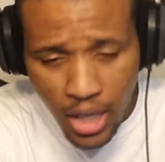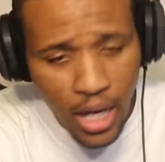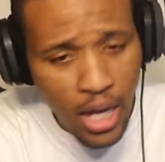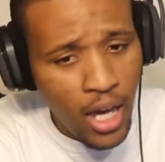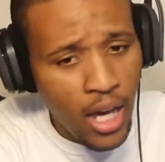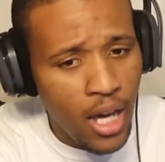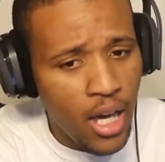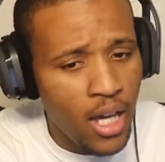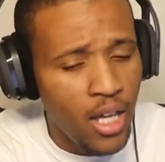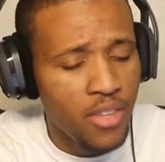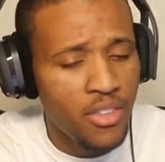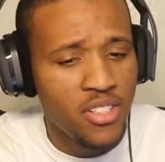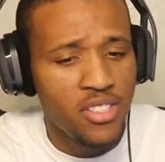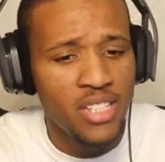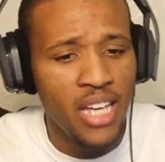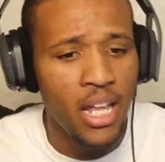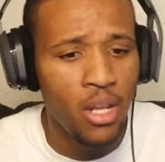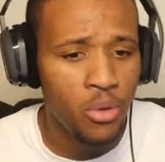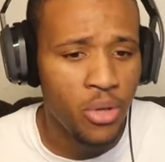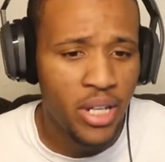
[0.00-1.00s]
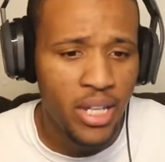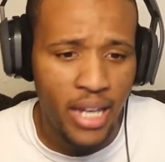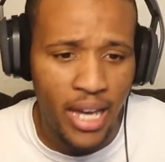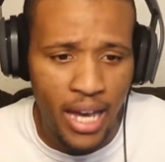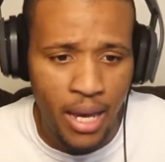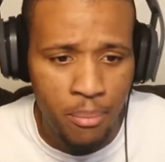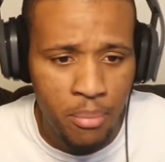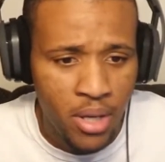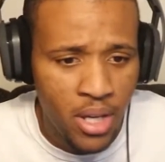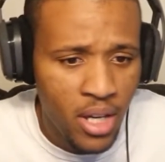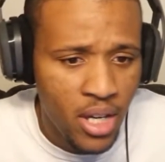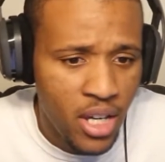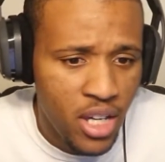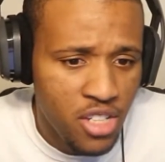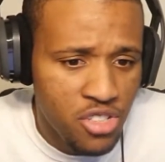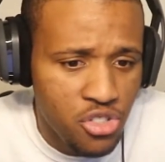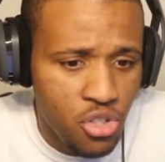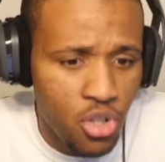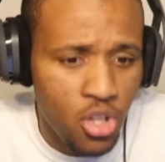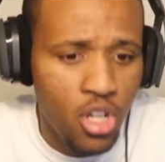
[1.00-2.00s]
The salary cap
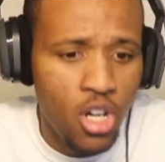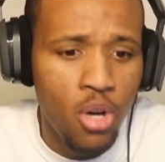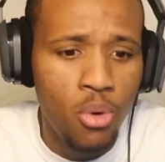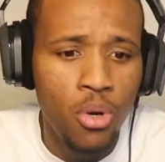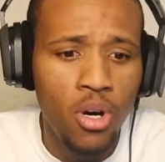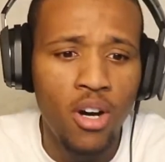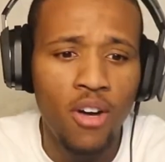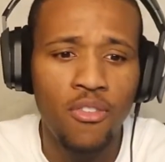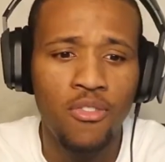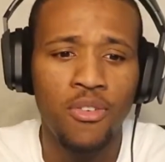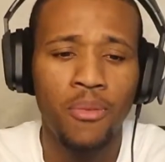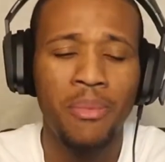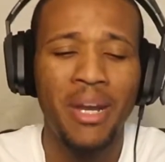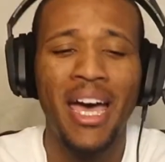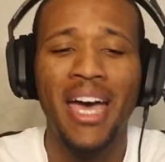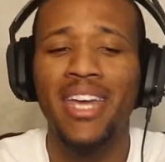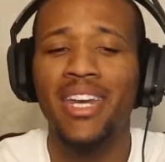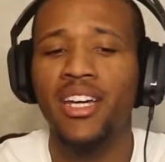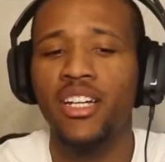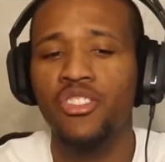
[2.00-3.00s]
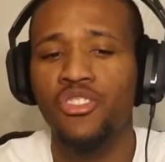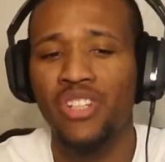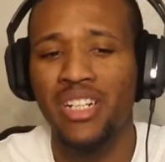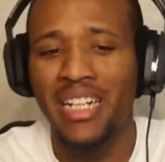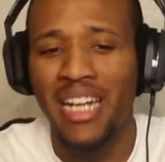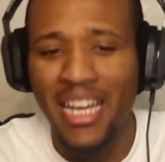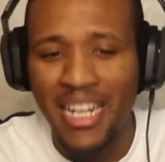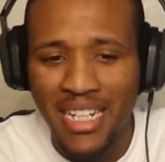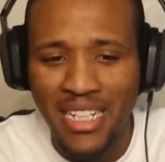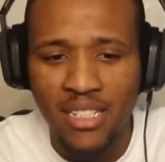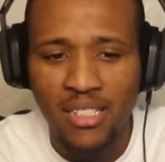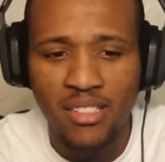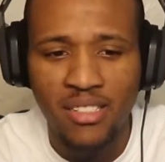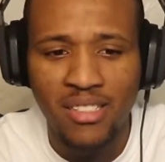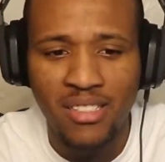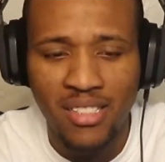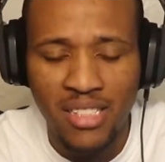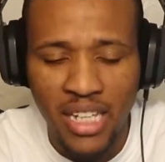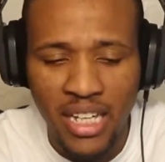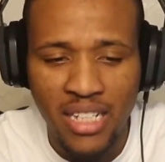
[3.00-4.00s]
is going to go up from
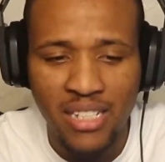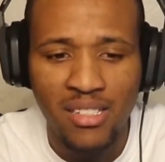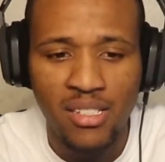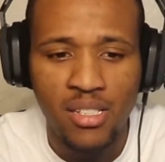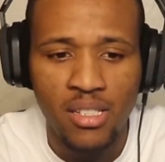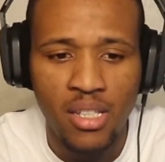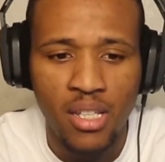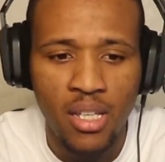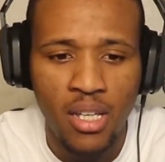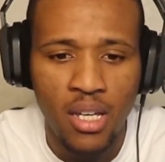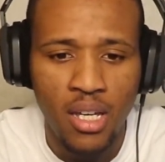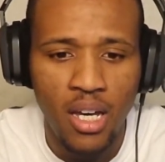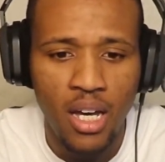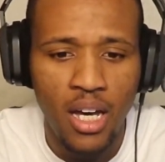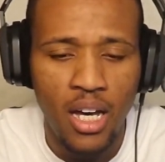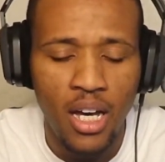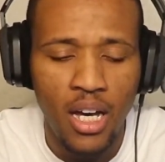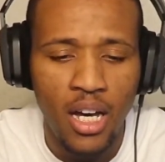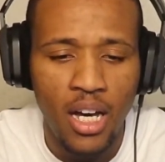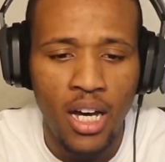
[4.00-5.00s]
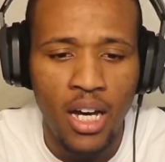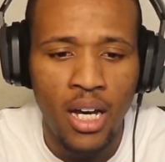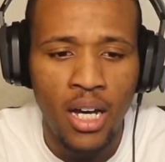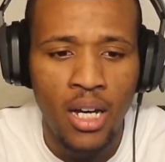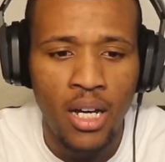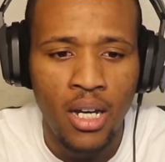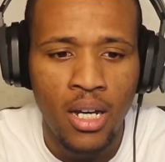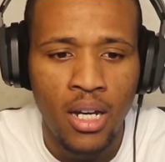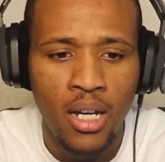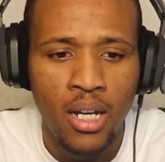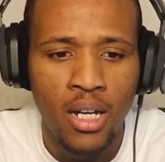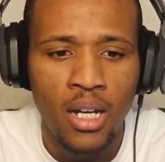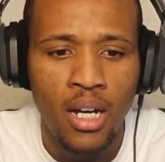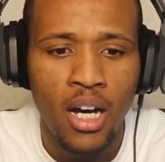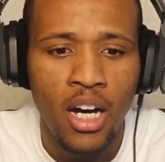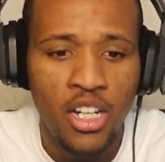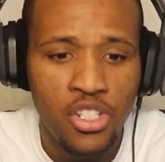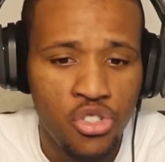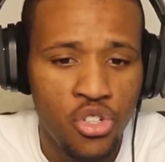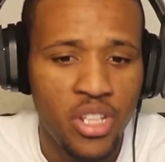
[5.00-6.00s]

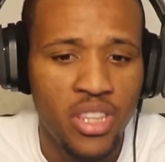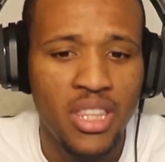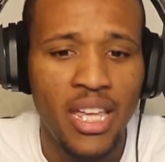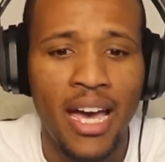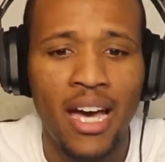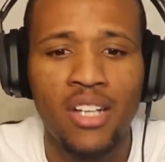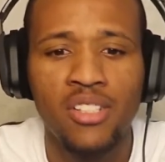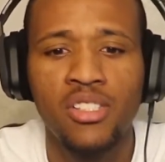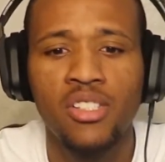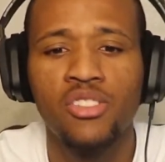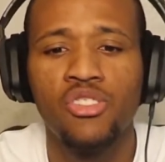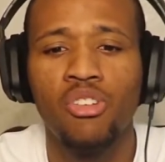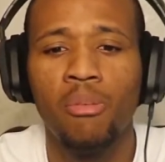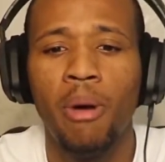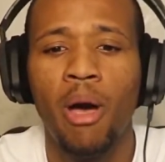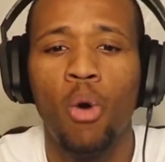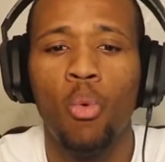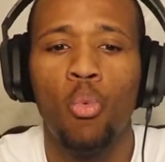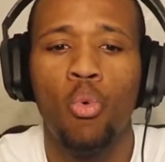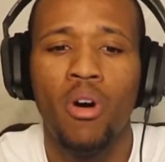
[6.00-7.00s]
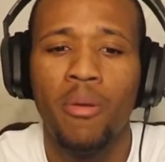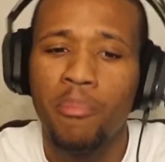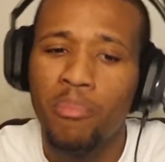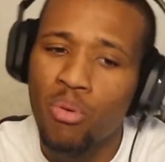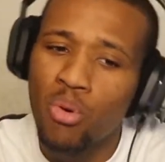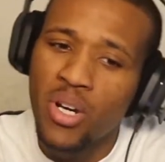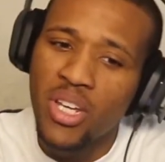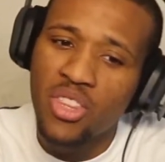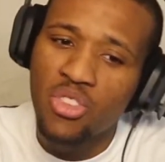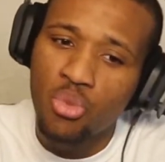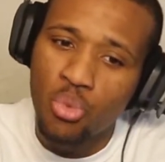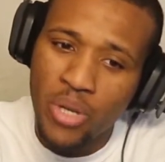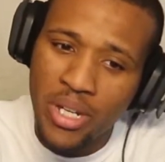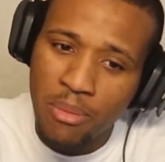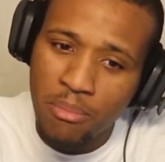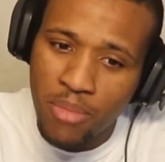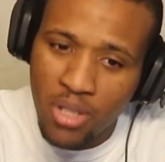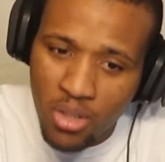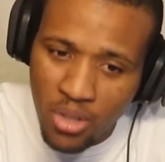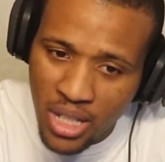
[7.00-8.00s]
$996,000 to about $1.3
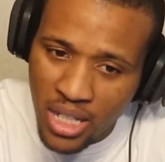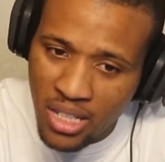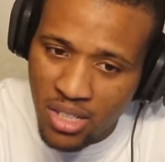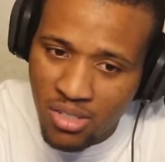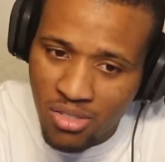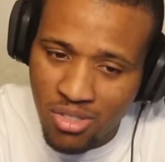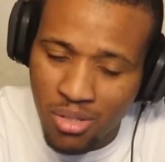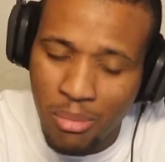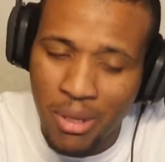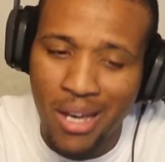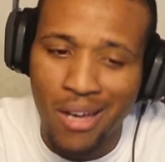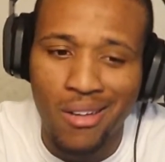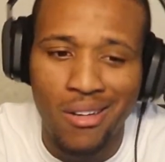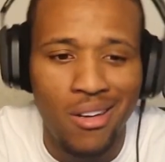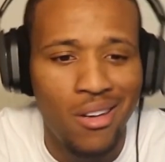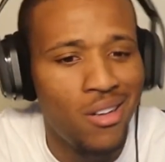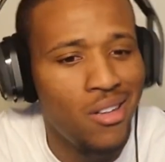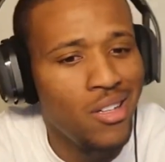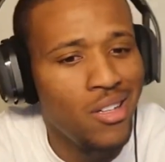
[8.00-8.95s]
million. So about